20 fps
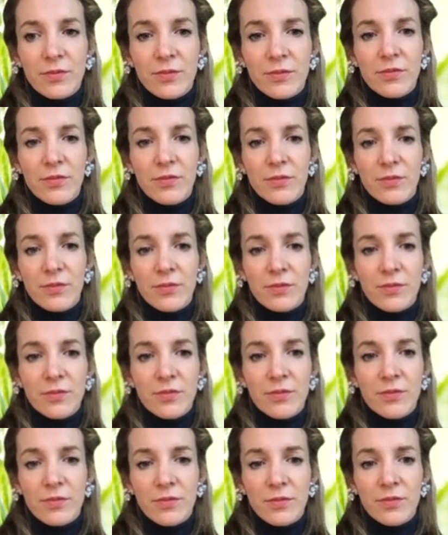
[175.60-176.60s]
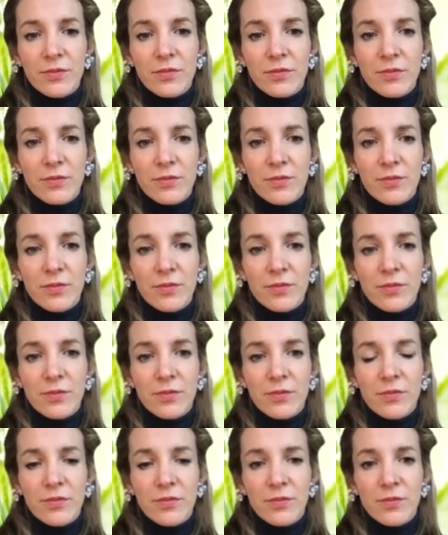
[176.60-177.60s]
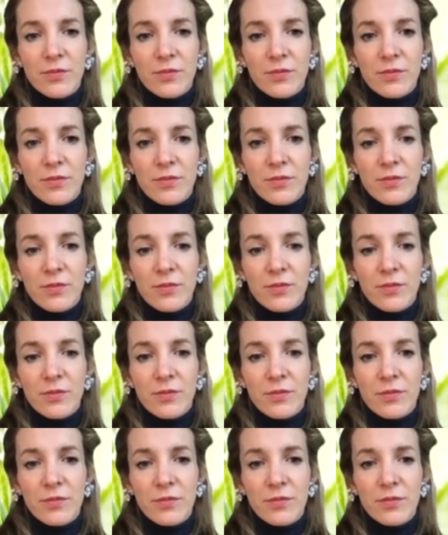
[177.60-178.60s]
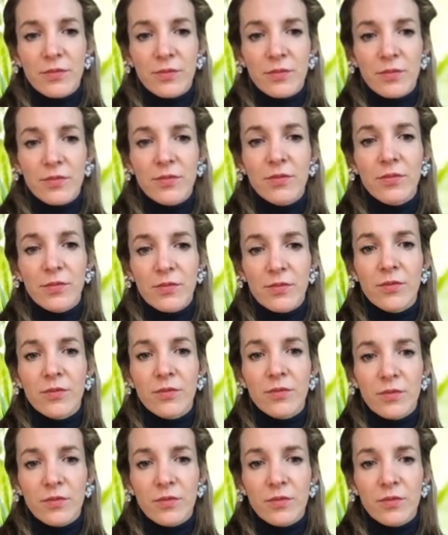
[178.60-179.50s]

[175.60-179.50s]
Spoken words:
[no speech]